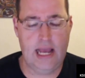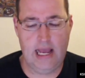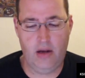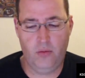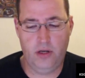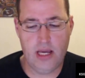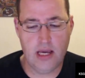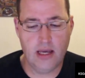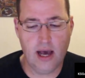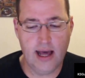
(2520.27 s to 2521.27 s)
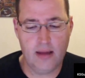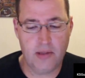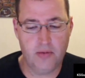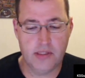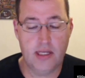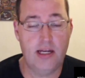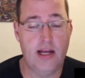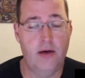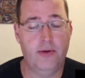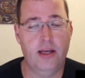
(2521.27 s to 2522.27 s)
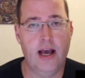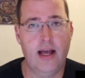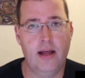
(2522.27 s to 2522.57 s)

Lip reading: And when he got up, he was sitting down. When he got